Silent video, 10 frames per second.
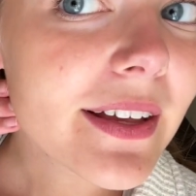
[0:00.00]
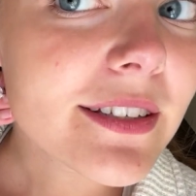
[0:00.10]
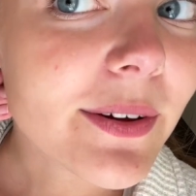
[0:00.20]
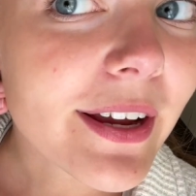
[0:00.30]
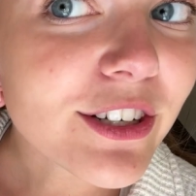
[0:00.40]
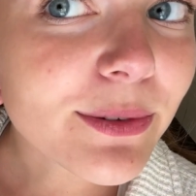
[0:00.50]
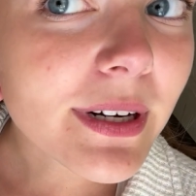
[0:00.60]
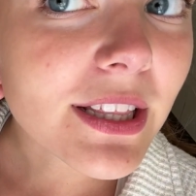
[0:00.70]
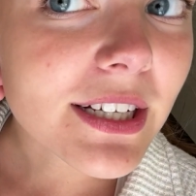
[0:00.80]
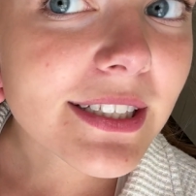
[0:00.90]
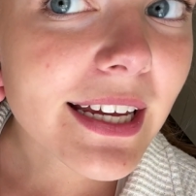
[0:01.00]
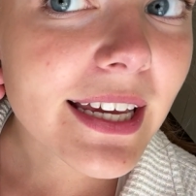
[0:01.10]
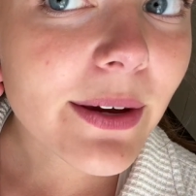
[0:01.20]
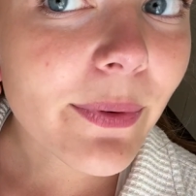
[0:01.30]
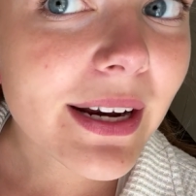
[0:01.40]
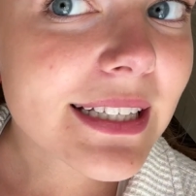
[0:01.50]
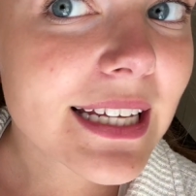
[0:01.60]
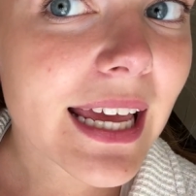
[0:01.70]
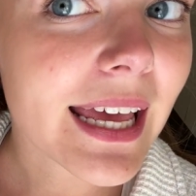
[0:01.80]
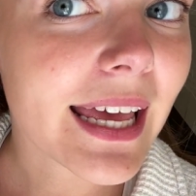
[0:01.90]
So here's what it looks like when it's
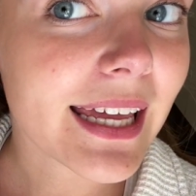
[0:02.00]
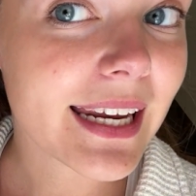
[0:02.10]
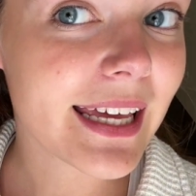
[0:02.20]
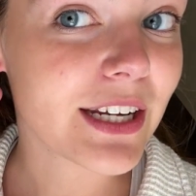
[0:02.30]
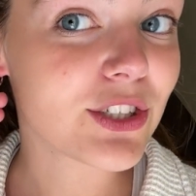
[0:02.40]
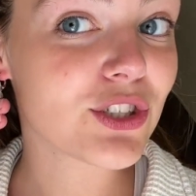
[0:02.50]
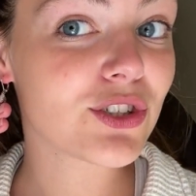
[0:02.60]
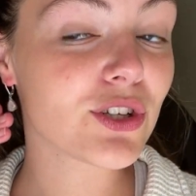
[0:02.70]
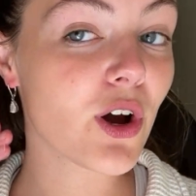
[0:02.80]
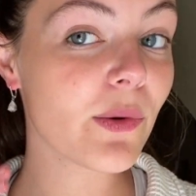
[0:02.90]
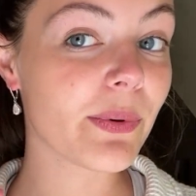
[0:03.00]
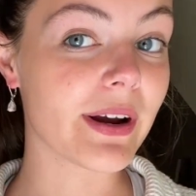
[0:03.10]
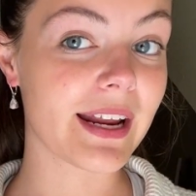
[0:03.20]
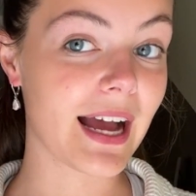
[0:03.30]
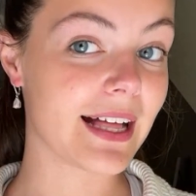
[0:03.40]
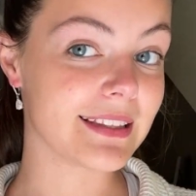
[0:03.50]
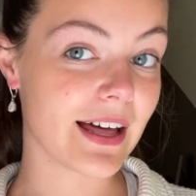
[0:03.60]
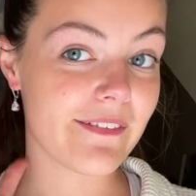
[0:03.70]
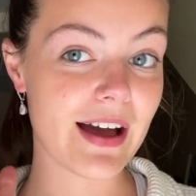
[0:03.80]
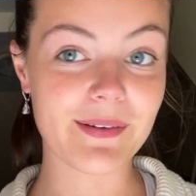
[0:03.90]
in. It is so pretty. I
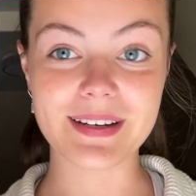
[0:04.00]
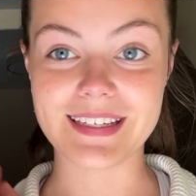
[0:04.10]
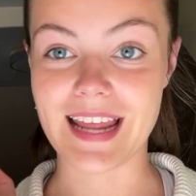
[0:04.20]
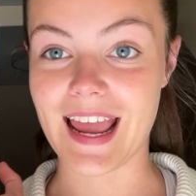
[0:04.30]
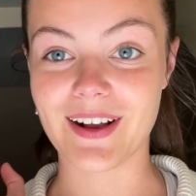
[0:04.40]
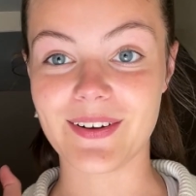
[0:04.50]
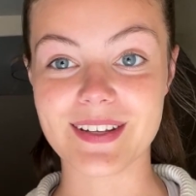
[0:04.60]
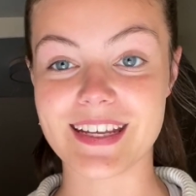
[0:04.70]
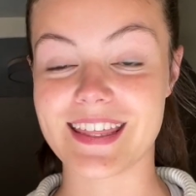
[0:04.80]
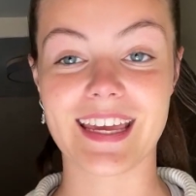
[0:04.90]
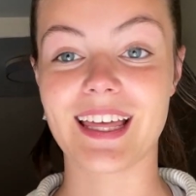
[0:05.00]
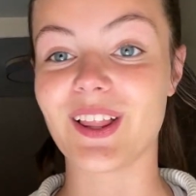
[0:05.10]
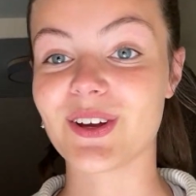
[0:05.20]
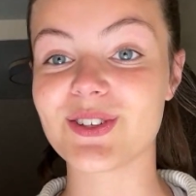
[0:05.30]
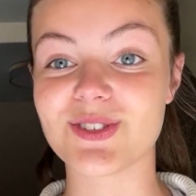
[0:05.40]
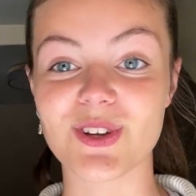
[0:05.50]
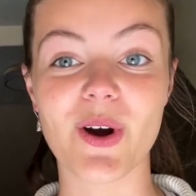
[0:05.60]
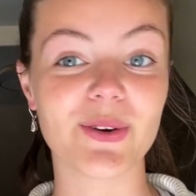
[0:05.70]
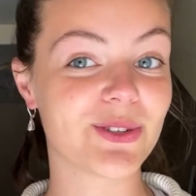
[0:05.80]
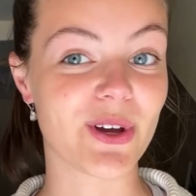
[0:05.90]
love how it dangles. I think it looks
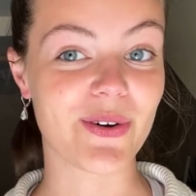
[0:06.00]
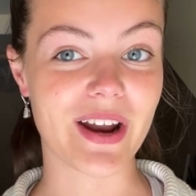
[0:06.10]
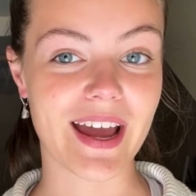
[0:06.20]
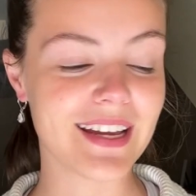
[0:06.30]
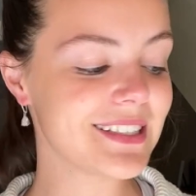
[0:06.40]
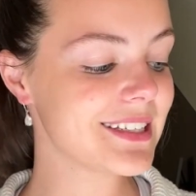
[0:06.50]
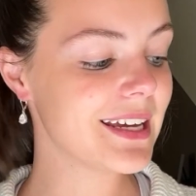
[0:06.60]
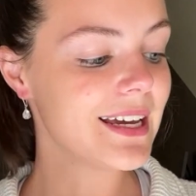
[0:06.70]
so nice.